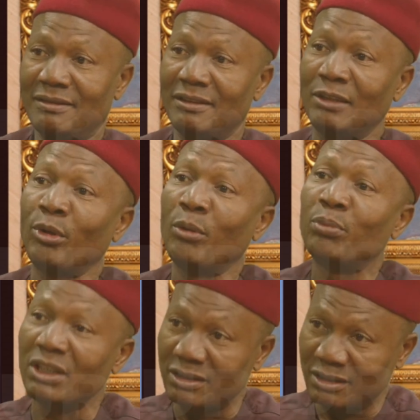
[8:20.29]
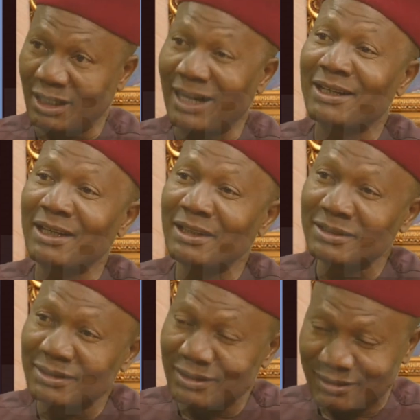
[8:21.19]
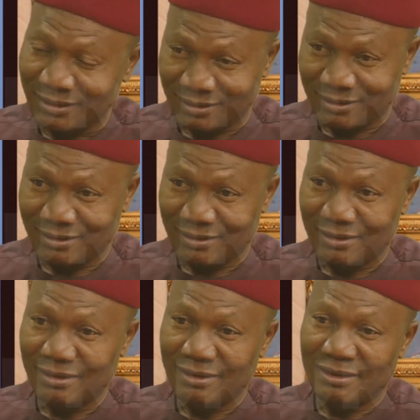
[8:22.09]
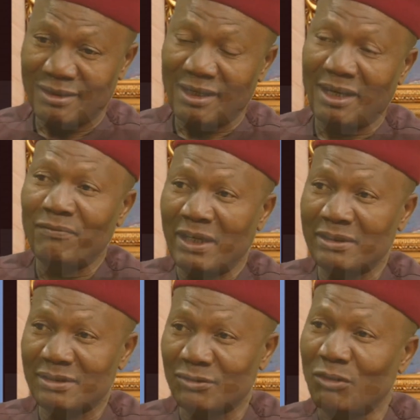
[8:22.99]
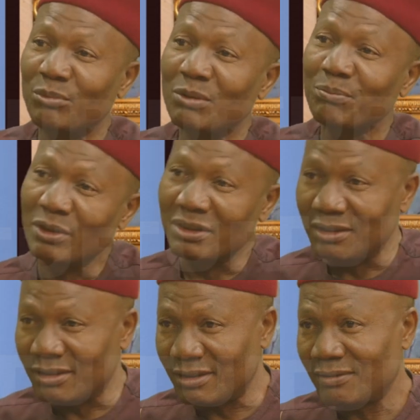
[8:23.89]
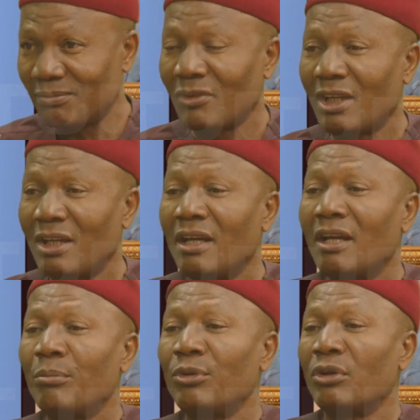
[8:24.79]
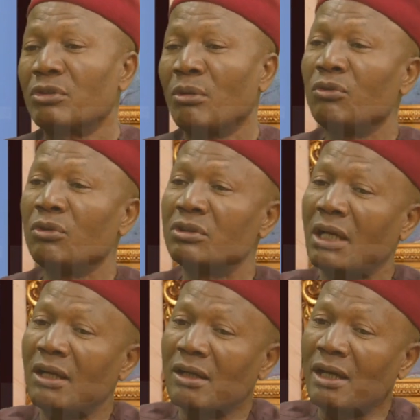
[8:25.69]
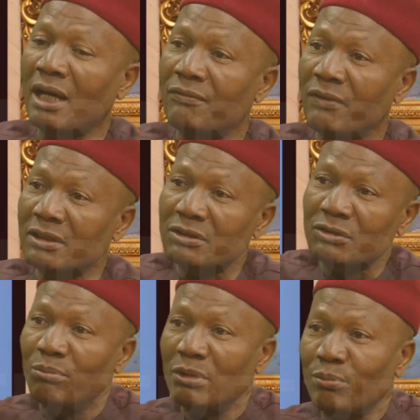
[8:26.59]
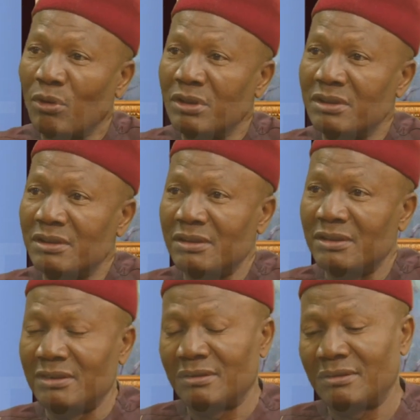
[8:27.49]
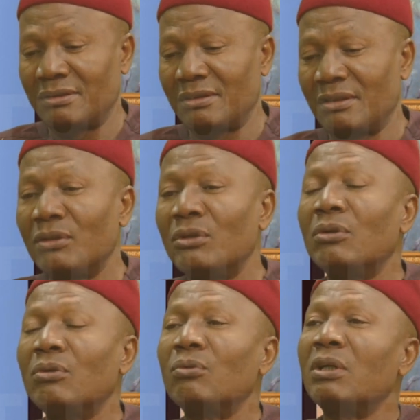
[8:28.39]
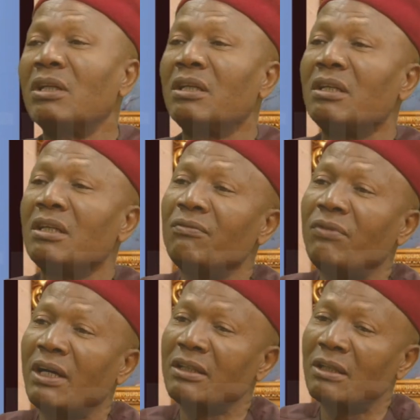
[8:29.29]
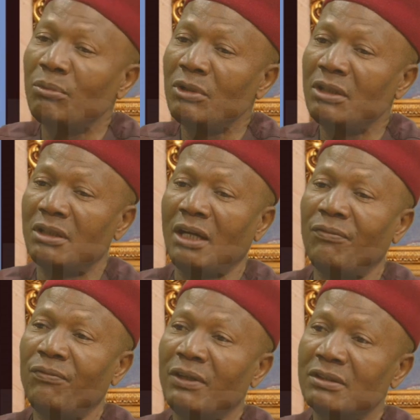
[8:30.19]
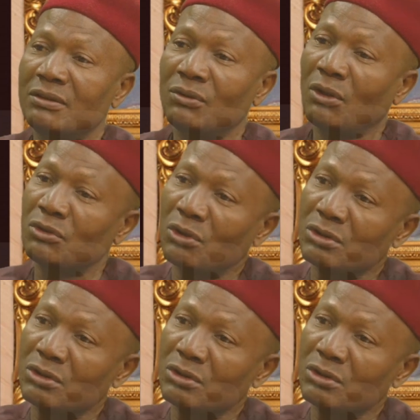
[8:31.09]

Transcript: the populace against adverse government policies. Because some of those adverse government policies will invariably affect not